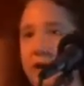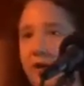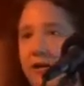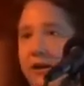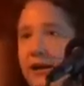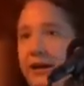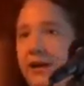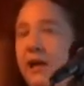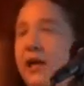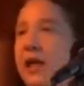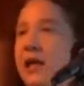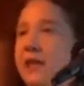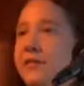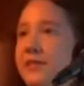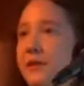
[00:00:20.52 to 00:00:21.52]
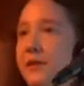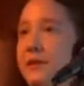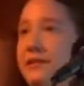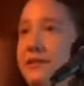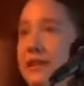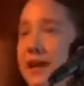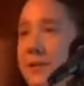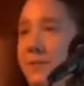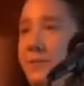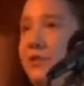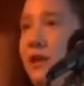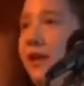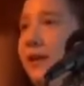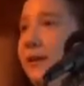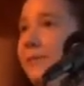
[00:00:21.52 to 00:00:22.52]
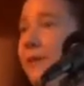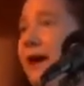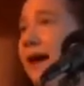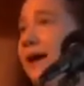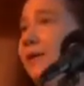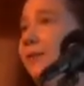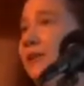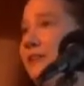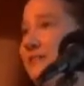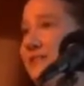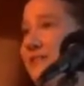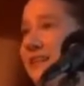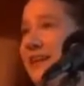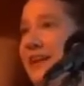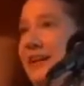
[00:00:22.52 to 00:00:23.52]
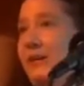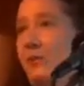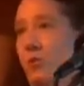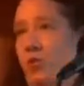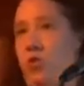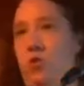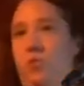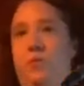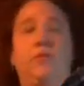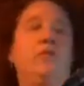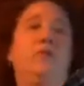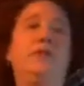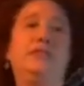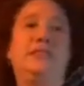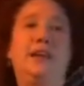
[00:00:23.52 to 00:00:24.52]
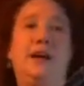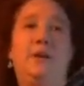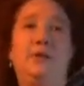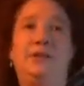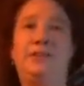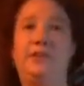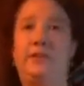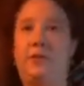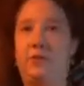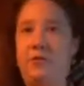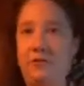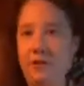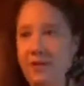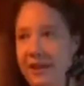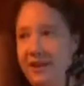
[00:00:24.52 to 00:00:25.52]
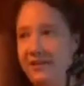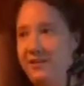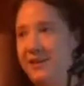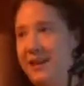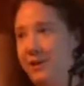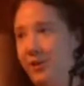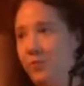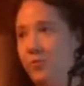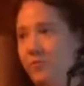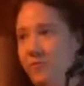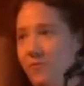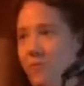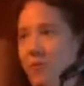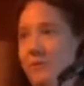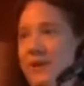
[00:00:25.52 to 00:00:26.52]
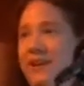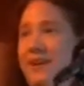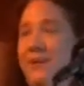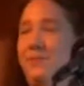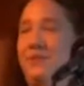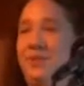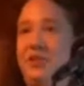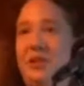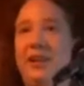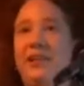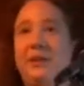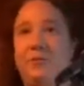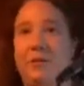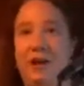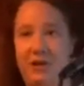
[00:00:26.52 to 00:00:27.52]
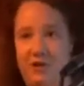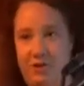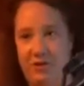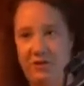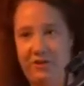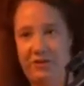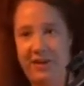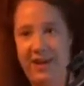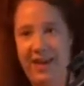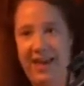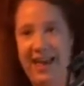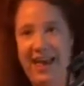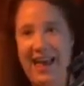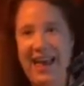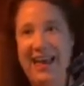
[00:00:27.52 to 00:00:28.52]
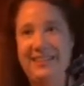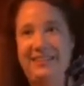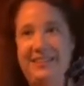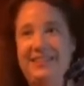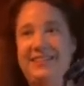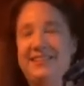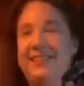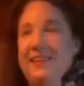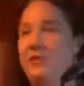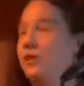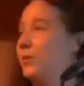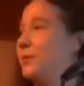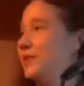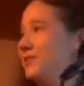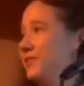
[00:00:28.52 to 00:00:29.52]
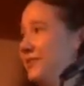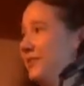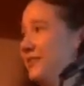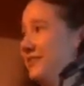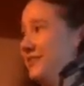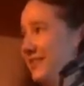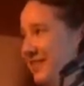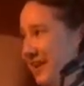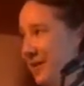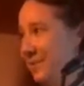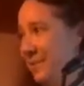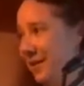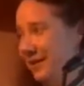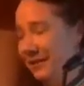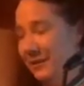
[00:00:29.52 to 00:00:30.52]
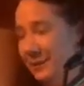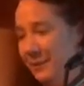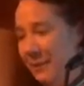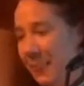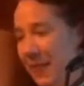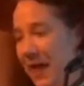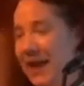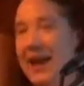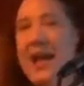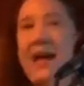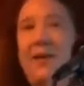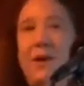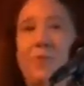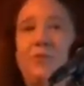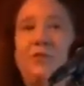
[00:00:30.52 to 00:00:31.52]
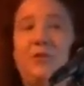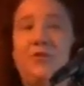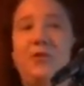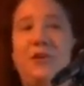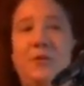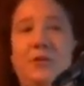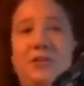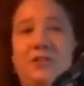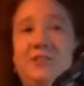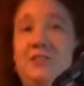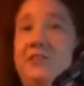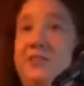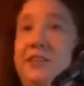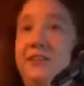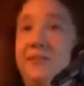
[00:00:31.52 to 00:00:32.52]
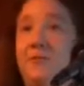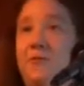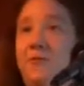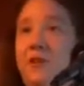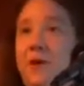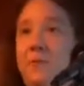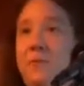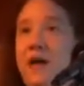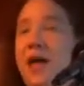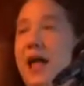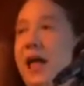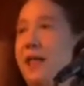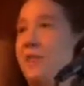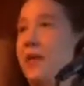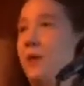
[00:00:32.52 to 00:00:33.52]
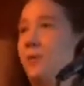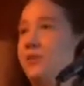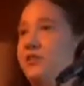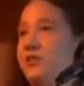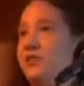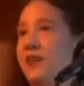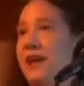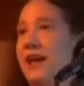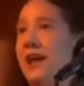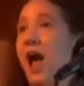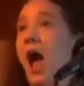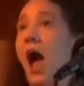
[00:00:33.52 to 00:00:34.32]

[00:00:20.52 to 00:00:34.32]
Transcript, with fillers: area, there is a Jolly Pirate singing group who is now into their 30th year performing named the Jolly Rogers. And this is a tribute song to them. And I had opportunity once to sing it for them, and they were just like,